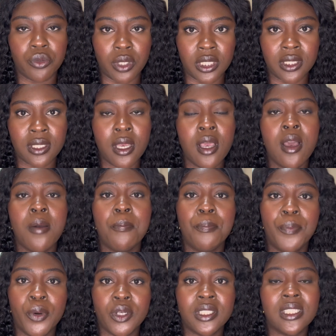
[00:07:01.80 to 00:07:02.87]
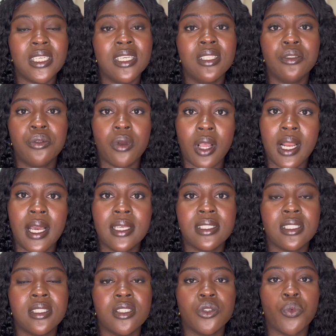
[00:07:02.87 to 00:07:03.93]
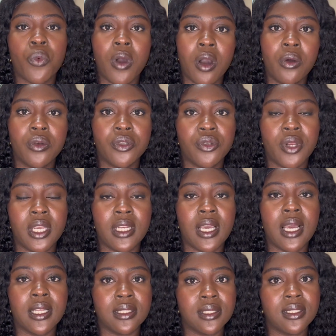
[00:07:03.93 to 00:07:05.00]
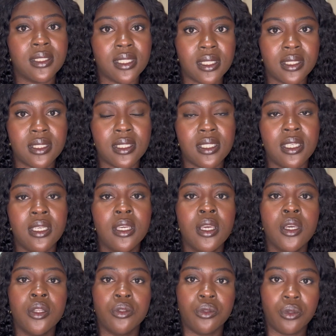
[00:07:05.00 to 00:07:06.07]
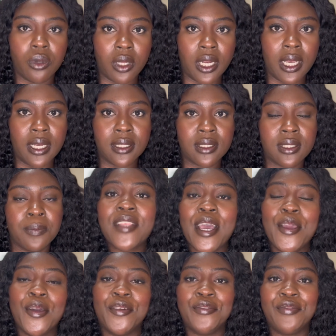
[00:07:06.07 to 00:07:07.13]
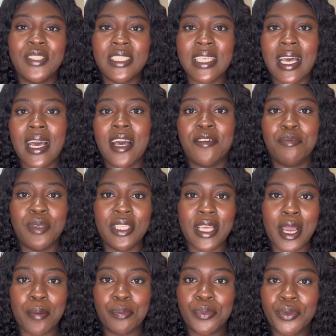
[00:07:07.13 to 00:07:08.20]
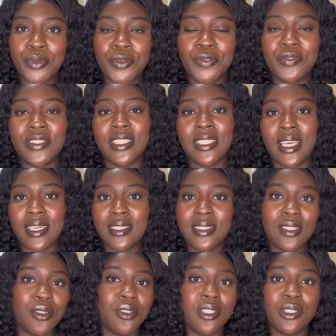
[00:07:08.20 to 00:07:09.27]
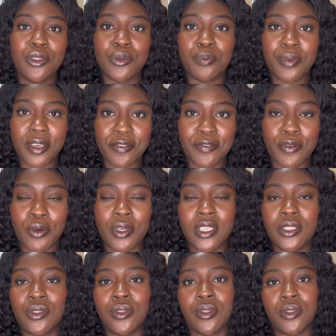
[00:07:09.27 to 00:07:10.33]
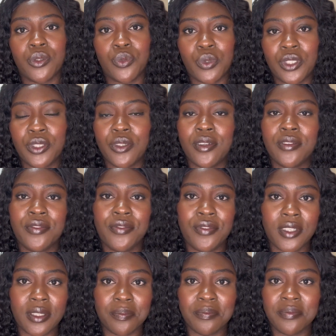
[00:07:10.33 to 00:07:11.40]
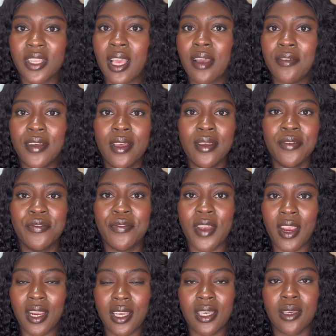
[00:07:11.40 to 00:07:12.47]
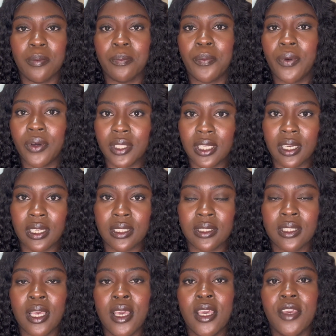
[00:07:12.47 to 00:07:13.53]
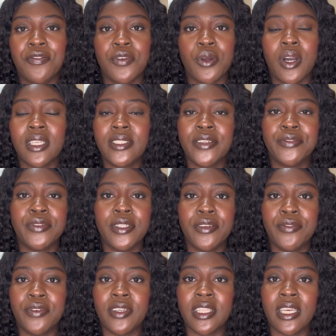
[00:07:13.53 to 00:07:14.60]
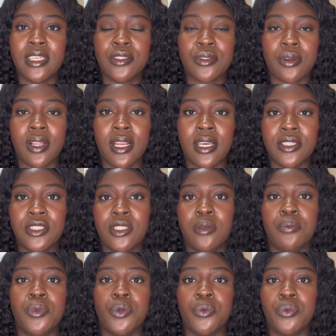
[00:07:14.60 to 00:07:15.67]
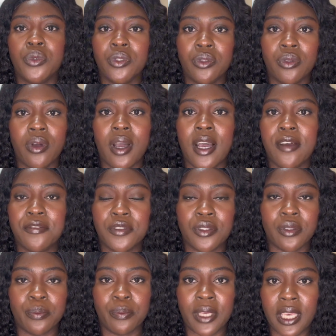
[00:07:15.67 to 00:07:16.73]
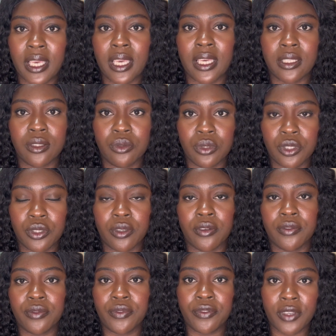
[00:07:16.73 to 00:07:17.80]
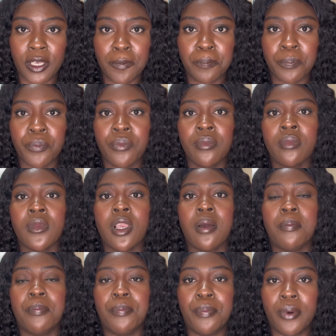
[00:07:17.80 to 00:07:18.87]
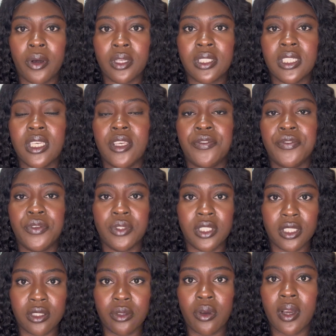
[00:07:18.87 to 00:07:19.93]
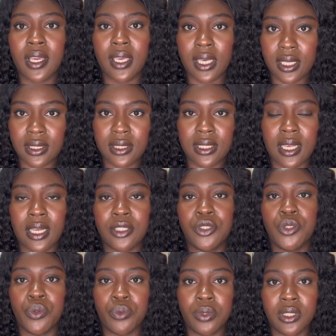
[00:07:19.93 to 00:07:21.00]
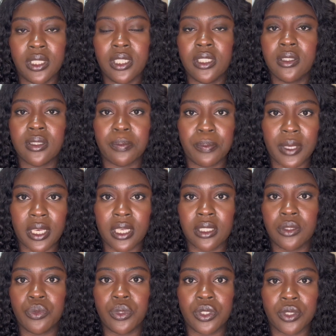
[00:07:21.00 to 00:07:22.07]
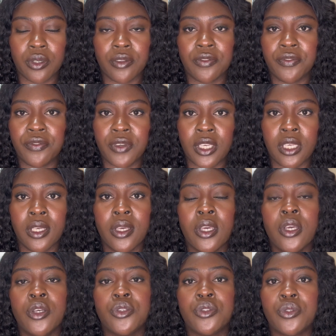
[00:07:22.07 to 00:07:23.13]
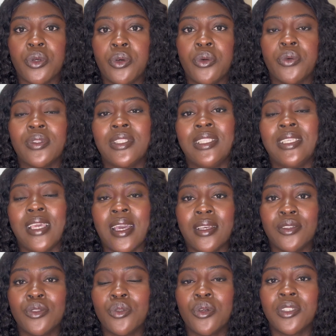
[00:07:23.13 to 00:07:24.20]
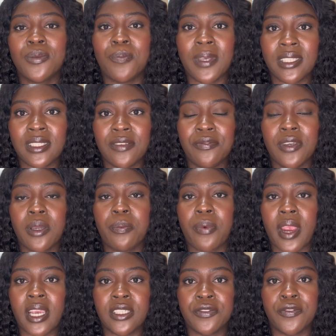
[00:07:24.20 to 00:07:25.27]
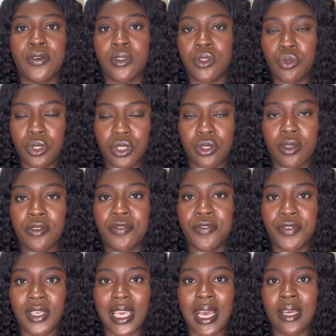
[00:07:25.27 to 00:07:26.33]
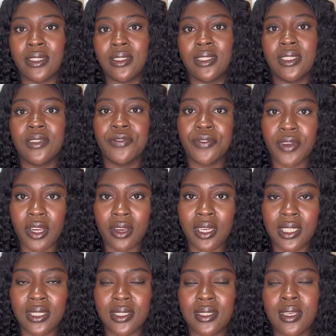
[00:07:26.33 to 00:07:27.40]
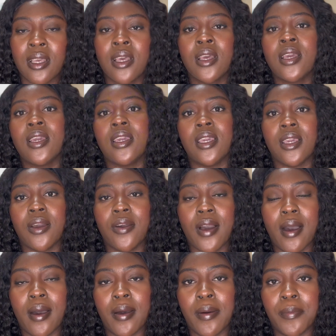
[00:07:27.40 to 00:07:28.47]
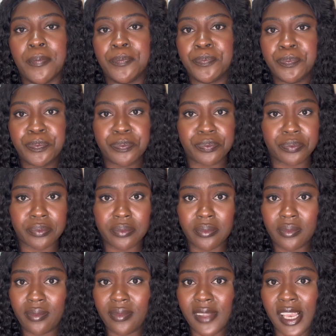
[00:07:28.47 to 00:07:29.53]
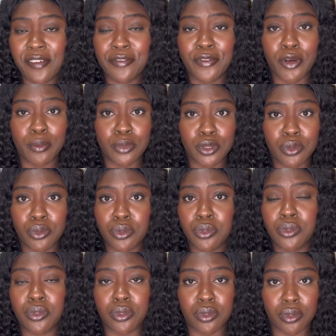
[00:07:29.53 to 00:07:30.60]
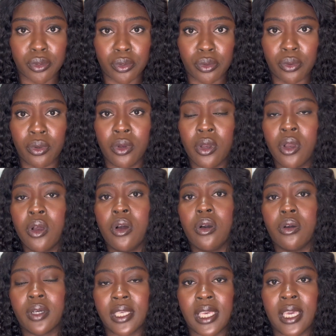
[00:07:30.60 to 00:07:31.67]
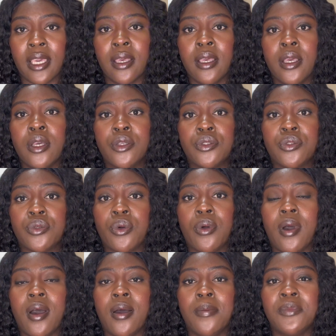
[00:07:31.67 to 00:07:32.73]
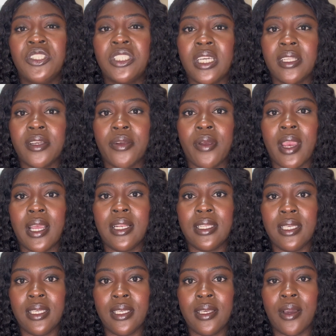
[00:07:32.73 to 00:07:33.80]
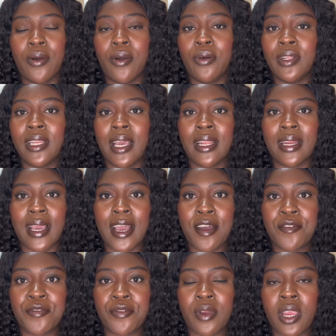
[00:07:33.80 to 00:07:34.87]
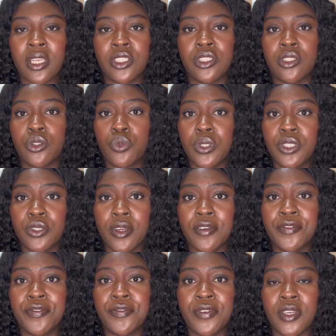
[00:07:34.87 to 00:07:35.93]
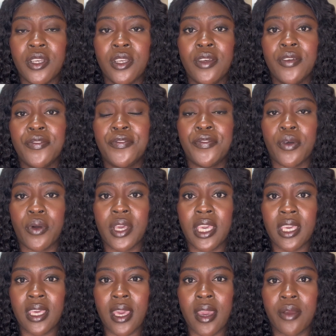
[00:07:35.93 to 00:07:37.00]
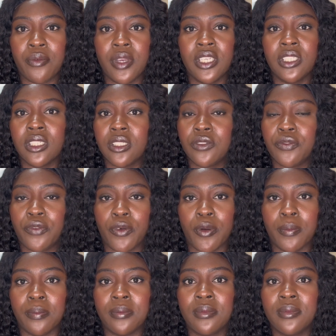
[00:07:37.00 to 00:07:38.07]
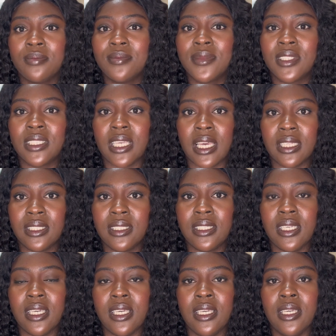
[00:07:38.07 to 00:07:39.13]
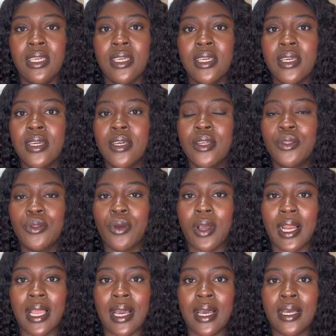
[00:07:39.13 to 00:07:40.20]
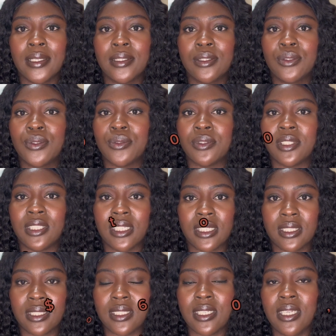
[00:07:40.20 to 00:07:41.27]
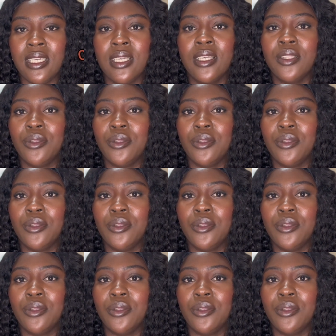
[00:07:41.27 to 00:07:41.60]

rates, but in dollars it is $160. After your visa have been approved, the next thing you need to pay for is your tuition fee. Very important. If you got a fully funded scholarship, you would not have to pay a tuition fee, but if you did not get that, you would need to pay a tuition fee. So there is no specific price for tuition fee, as this varies from schools to school. Okay, so generally on an average, the tuition fee for a year ranges from $30 to $60.